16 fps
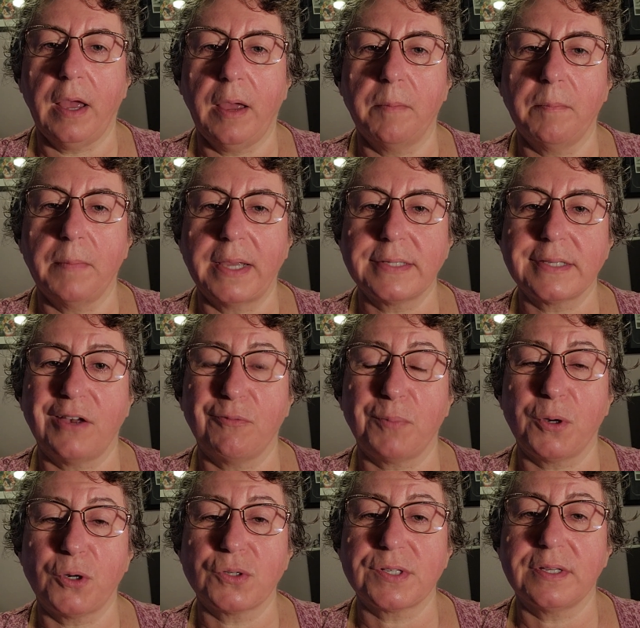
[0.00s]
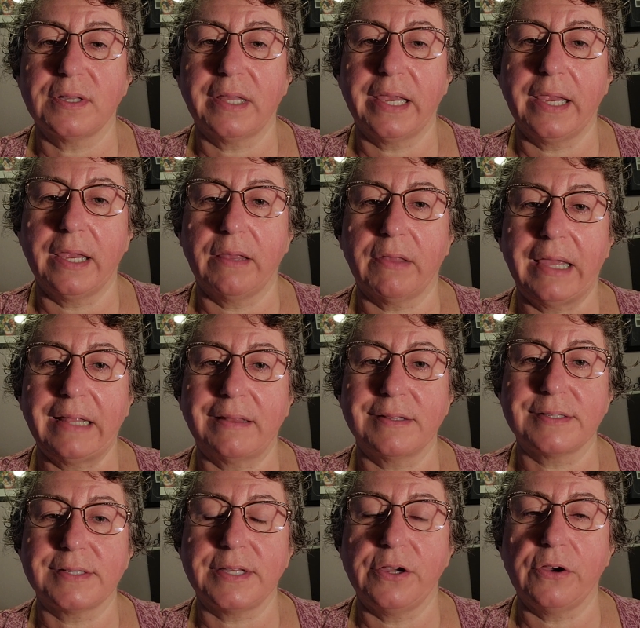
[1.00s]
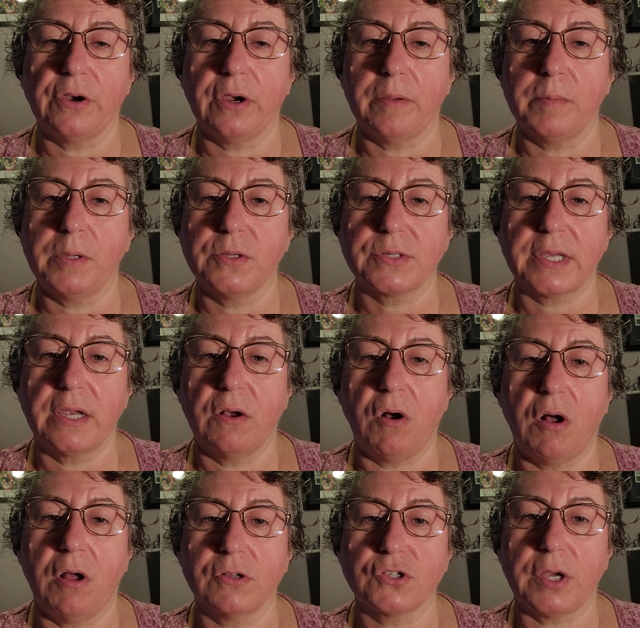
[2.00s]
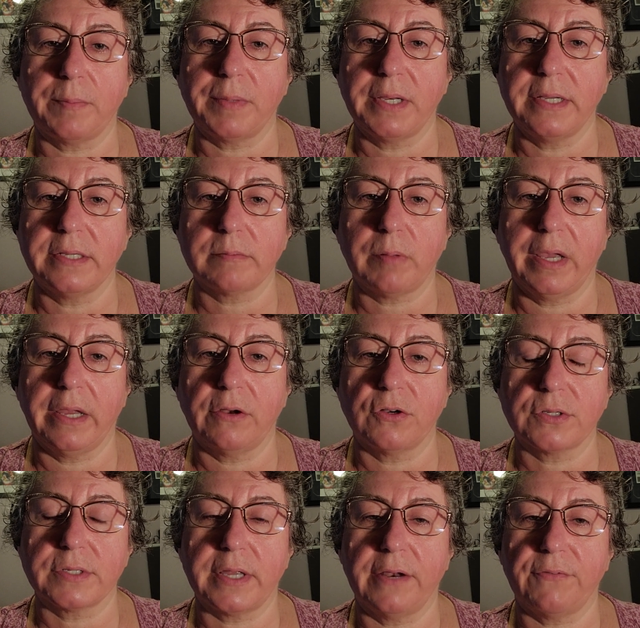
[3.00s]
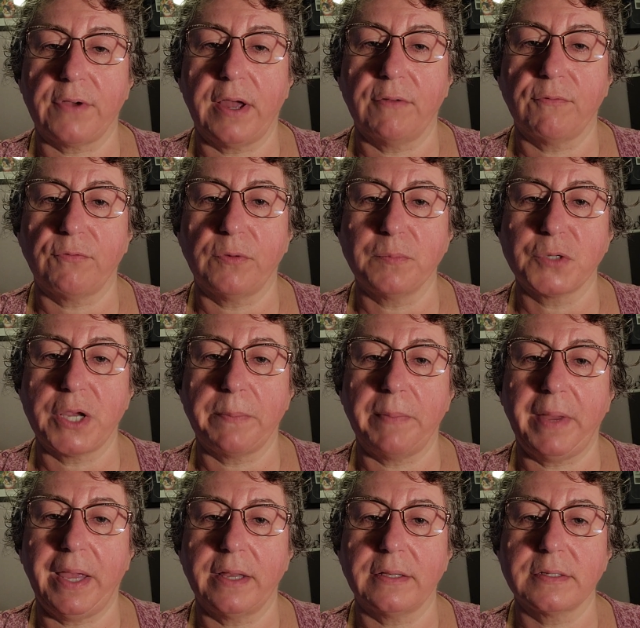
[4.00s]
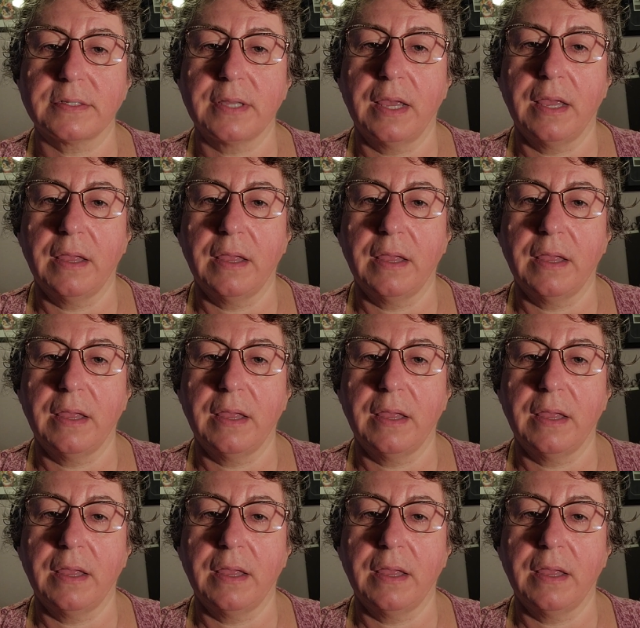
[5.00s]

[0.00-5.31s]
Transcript: Myself personally, like this year, I'm using all Japanese planners that I've gotten from JetPens.